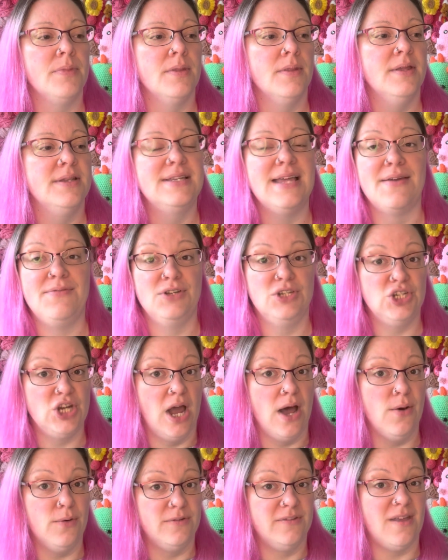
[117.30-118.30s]
David and
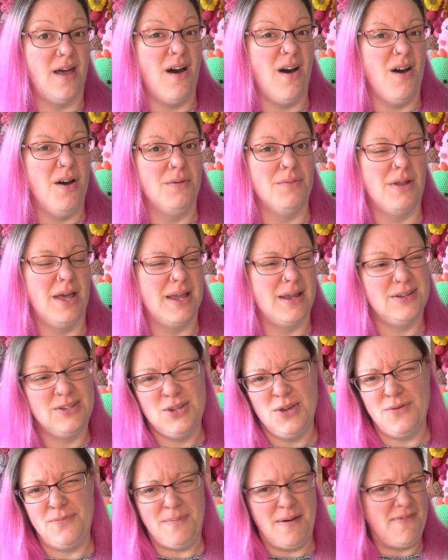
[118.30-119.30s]
Charles are like
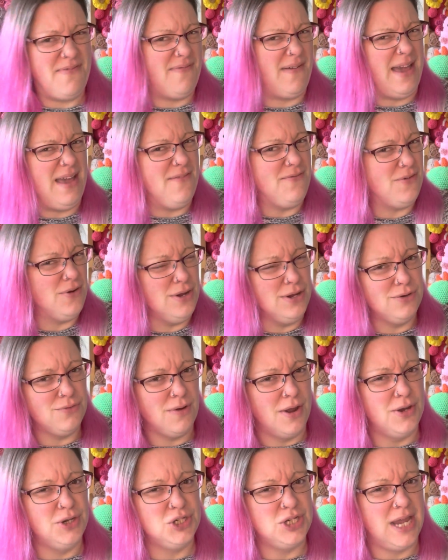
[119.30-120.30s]
two of my favourite
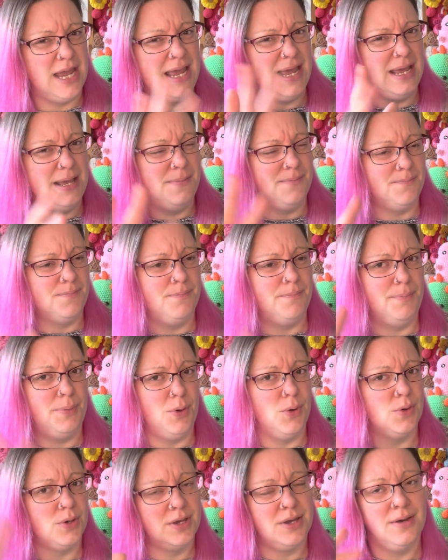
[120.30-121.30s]
crochet
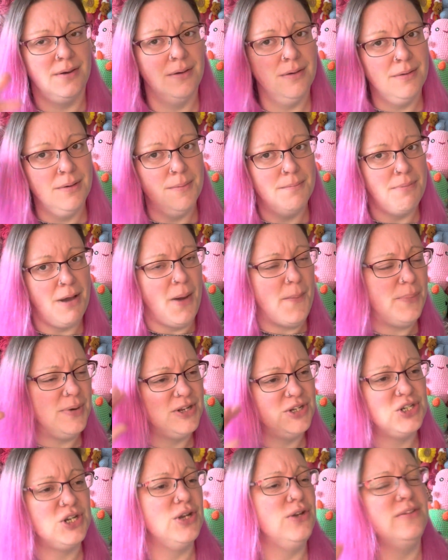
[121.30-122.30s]
book
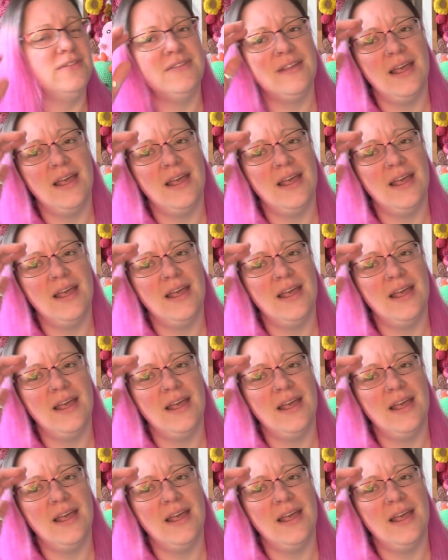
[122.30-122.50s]
publishers.